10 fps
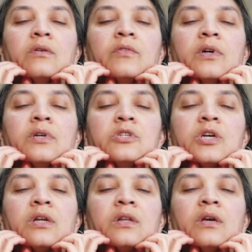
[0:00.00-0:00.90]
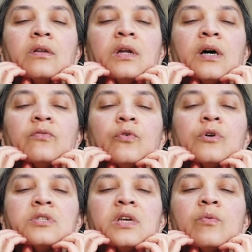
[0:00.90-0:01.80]
very gently, not
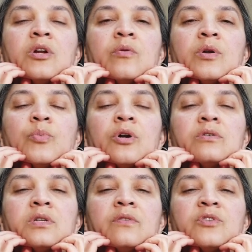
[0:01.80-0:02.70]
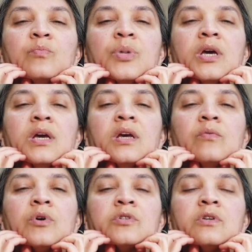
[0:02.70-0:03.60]
forcing. We don't want to put ourselves in
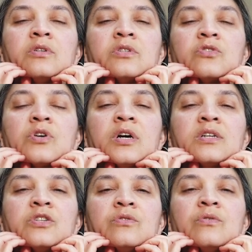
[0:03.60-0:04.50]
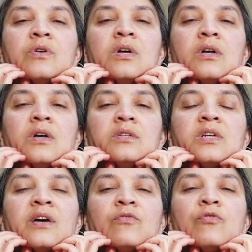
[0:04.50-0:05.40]
pain. We're just trying to
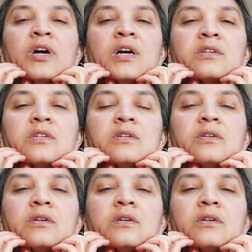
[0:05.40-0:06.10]
direct